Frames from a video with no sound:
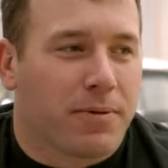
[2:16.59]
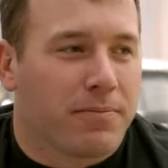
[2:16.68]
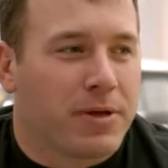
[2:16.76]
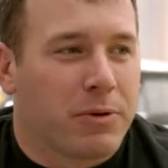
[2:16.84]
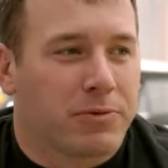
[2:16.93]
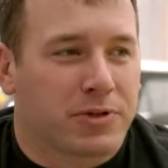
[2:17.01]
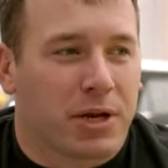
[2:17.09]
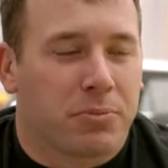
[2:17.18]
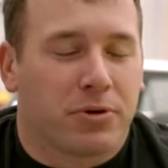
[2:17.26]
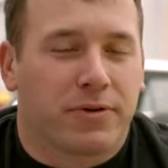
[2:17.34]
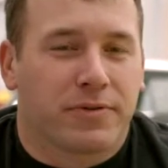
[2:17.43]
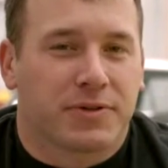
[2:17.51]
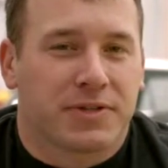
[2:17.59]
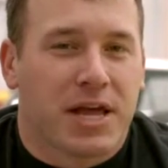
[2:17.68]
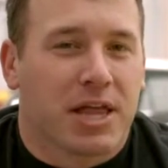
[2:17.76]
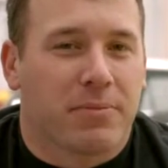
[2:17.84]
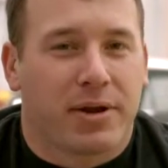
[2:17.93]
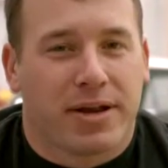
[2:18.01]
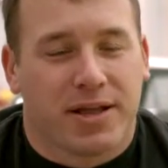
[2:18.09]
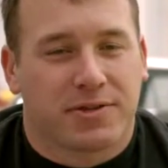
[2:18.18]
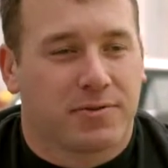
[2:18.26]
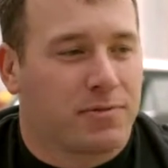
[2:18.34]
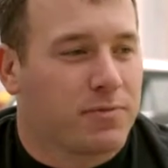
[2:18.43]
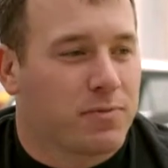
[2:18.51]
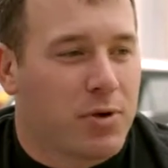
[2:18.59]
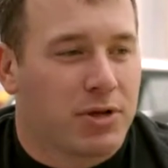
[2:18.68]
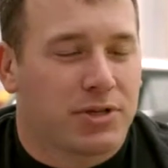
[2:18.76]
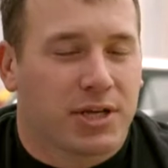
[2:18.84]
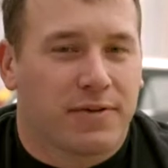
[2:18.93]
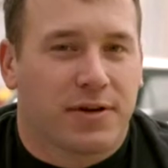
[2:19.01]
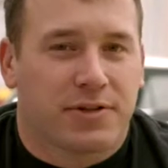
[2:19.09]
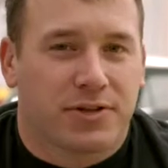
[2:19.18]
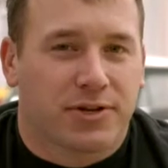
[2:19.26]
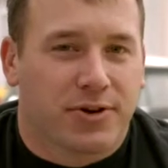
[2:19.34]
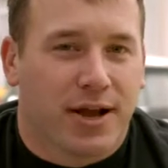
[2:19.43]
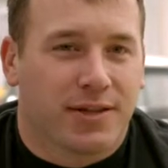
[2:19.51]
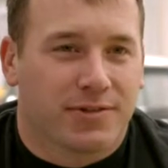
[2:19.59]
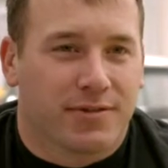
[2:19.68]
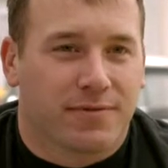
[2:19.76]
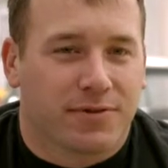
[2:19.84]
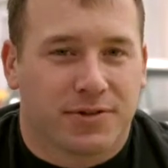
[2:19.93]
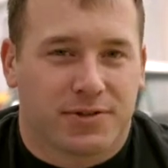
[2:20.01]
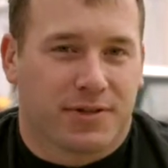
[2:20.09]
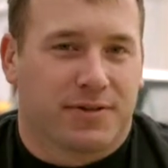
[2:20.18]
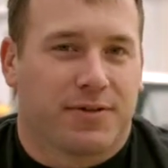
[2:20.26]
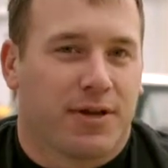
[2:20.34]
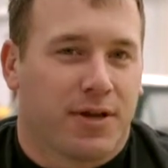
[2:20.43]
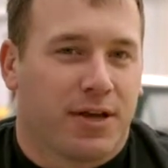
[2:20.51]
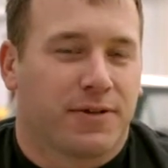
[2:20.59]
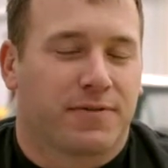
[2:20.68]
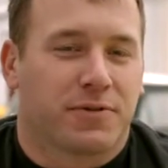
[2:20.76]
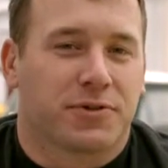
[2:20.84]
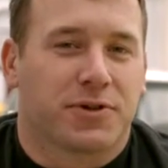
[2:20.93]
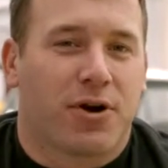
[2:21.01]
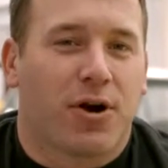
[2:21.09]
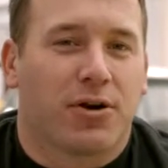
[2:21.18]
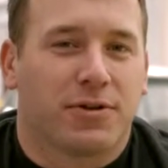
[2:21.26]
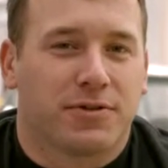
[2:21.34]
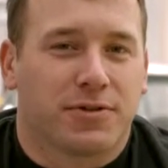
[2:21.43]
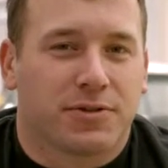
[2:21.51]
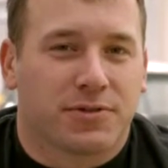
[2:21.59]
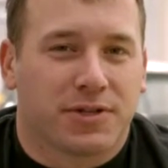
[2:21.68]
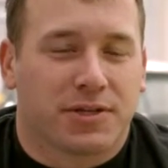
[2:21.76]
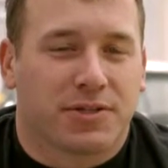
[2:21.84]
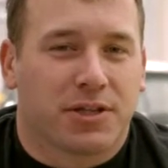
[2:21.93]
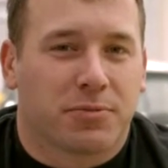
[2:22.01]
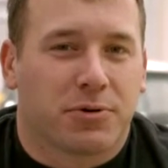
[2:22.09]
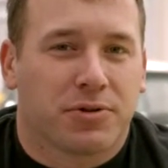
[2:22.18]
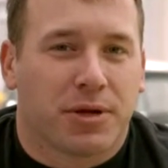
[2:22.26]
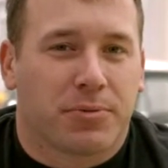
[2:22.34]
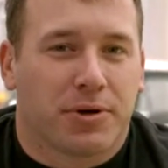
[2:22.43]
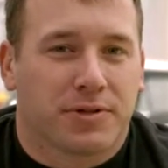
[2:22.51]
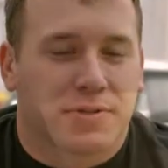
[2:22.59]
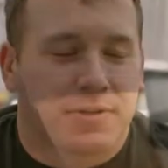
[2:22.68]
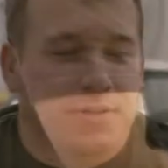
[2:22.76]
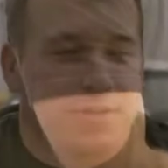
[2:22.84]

he was going to put it for sale. And my dad said, "Why don't you give it to your grandson for his first car, his 16th birthday present?"